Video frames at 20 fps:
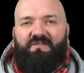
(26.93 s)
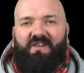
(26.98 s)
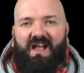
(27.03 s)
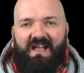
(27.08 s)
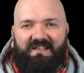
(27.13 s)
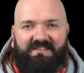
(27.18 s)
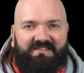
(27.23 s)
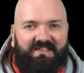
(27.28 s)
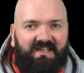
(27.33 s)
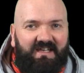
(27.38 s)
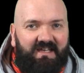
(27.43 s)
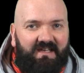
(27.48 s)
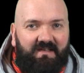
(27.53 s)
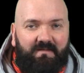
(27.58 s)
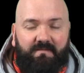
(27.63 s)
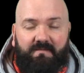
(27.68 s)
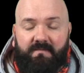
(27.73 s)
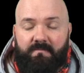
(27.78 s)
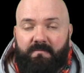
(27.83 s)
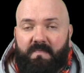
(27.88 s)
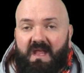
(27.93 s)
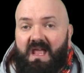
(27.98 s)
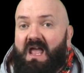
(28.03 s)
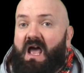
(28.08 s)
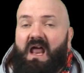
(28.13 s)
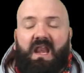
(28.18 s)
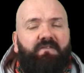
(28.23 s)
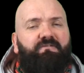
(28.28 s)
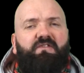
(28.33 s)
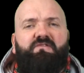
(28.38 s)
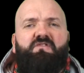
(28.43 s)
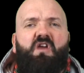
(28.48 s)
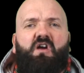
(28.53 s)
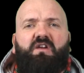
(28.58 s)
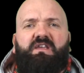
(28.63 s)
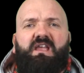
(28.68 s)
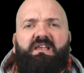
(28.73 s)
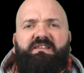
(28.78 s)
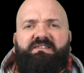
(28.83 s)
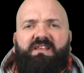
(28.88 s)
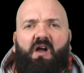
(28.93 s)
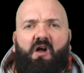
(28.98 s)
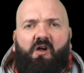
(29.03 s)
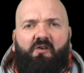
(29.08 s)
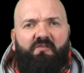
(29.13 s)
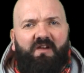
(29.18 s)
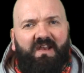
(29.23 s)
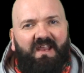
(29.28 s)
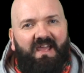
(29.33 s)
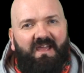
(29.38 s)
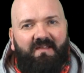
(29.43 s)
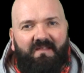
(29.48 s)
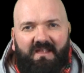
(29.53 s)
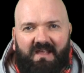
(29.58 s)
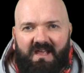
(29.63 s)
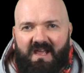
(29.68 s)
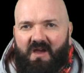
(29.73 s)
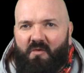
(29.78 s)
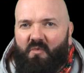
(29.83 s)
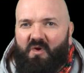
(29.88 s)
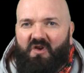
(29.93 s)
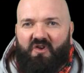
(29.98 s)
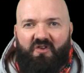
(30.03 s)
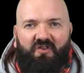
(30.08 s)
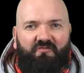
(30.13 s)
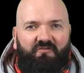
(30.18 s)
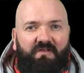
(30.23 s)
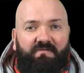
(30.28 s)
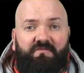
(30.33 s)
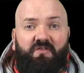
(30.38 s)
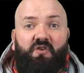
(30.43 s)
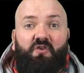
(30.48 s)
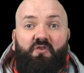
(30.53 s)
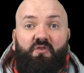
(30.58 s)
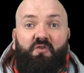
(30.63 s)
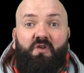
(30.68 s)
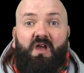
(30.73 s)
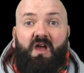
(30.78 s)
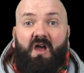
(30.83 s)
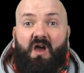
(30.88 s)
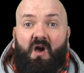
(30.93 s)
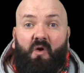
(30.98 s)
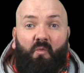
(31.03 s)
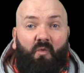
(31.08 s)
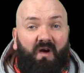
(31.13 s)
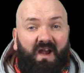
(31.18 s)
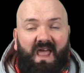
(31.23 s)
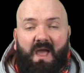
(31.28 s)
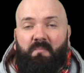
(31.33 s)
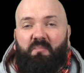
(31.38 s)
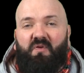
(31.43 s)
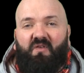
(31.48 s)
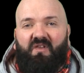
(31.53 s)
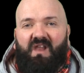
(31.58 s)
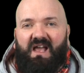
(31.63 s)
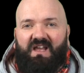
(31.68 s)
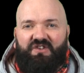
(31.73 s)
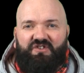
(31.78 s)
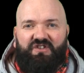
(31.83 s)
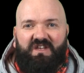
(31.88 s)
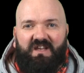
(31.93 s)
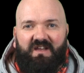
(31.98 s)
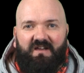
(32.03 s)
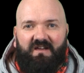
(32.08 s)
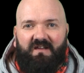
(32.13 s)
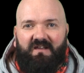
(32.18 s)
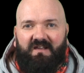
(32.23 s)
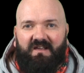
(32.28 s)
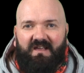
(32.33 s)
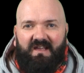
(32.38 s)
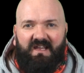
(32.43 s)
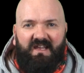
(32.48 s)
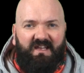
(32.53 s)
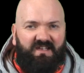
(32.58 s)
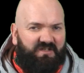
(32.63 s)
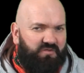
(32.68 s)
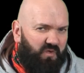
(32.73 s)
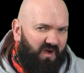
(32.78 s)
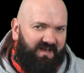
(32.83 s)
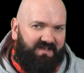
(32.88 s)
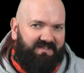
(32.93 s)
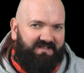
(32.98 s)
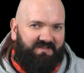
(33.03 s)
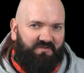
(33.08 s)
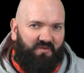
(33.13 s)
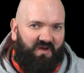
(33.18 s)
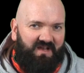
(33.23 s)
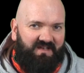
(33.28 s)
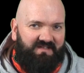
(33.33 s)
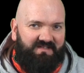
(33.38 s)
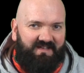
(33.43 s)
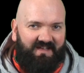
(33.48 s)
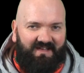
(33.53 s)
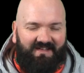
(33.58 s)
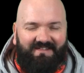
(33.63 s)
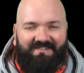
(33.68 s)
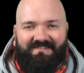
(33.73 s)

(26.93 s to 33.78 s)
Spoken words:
of Ask Keith. And if you've not guessed it already, we're going to review what happened last year in 2020.